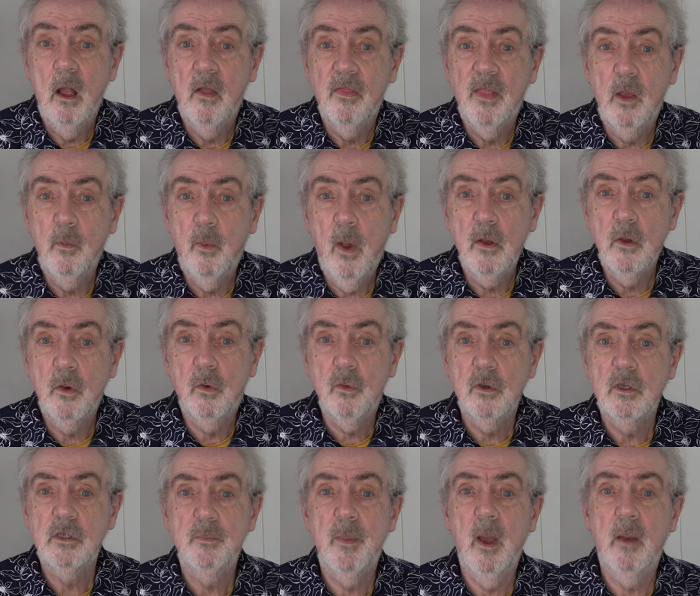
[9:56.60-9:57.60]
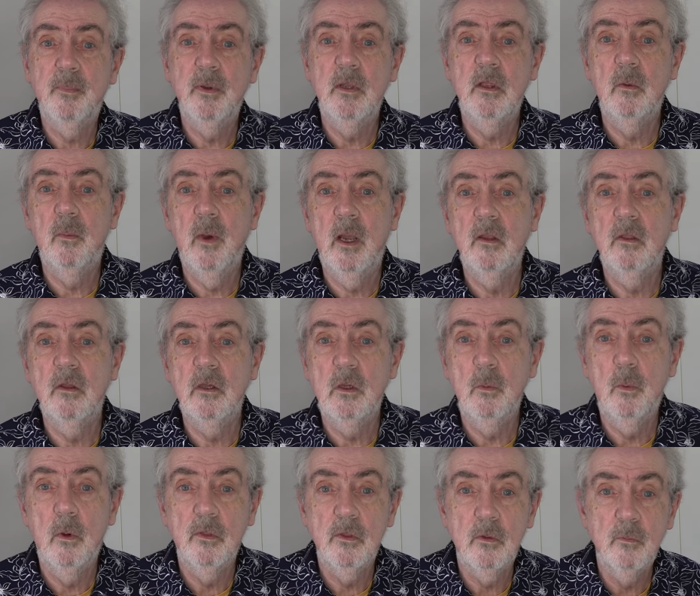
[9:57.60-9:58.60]
they won't crisp up in the way that you
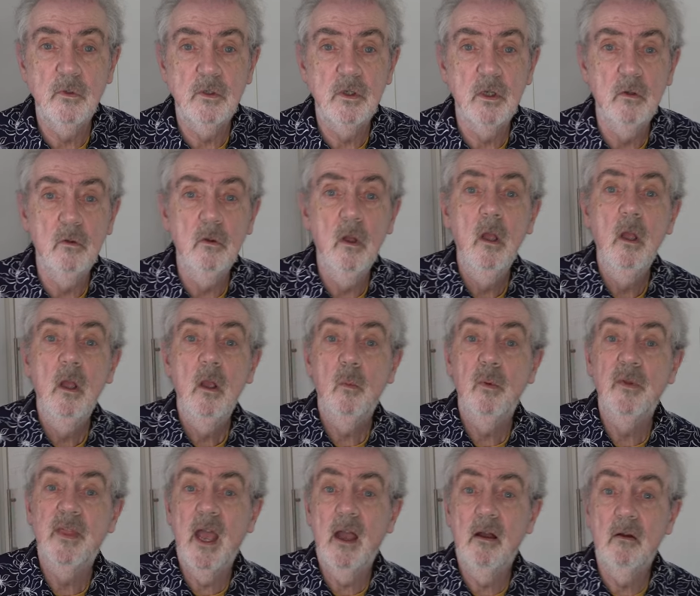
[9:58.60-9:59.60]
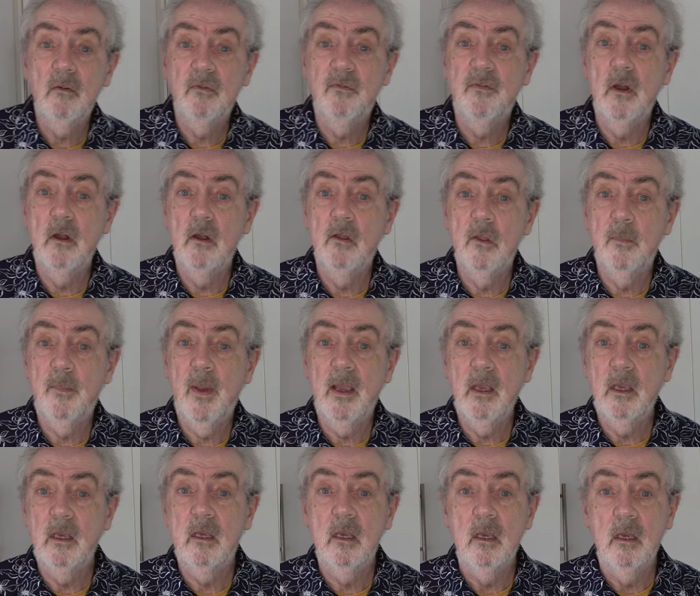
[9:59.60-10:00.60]
want them to without further
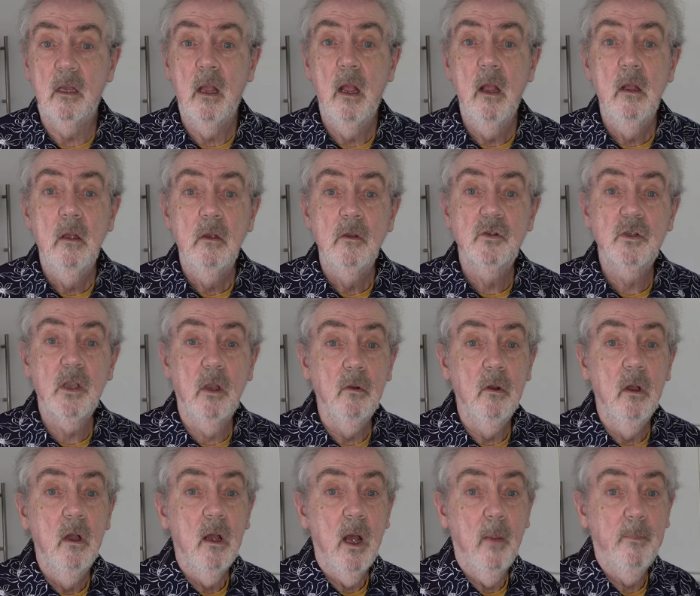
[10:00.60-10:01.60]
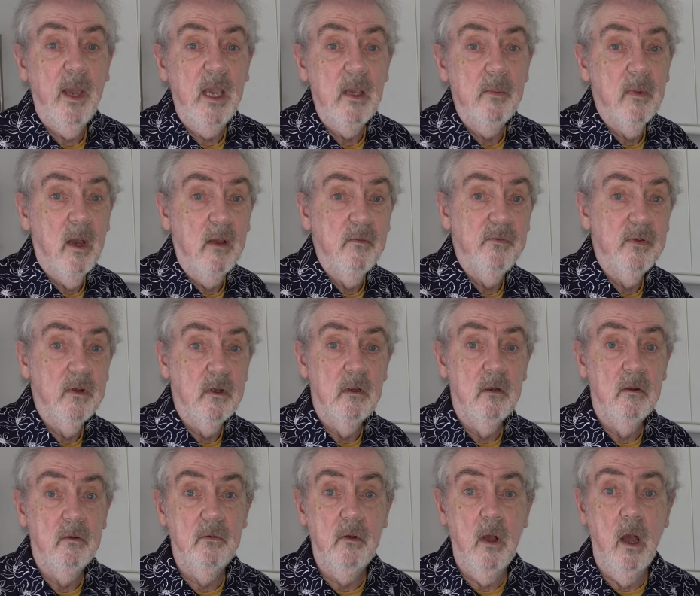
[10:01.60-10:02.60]
baking. So I baked mine
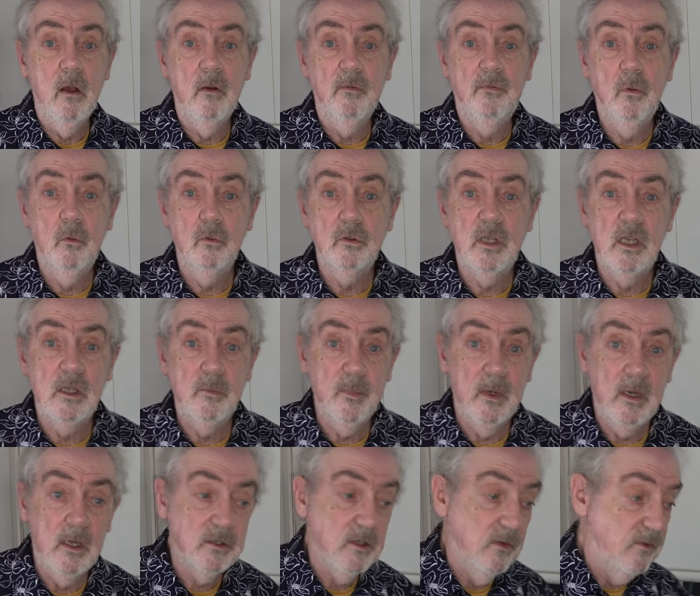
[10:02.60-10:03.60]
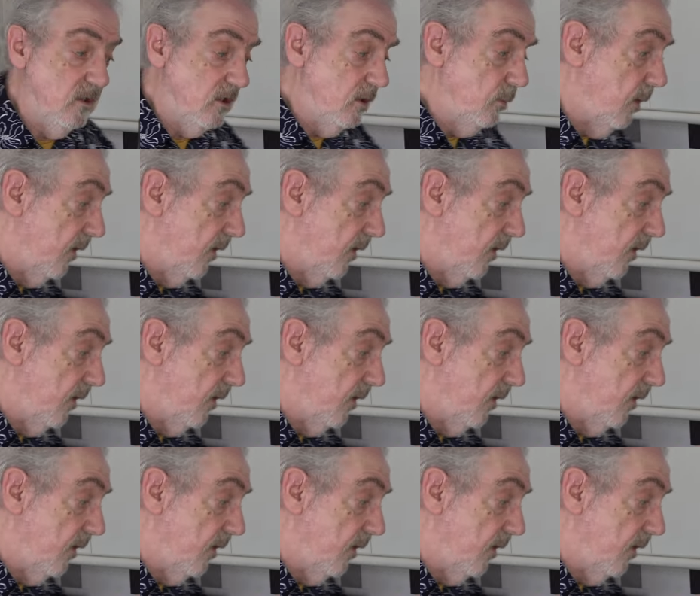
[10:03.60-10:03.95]
for 14 minutes and this is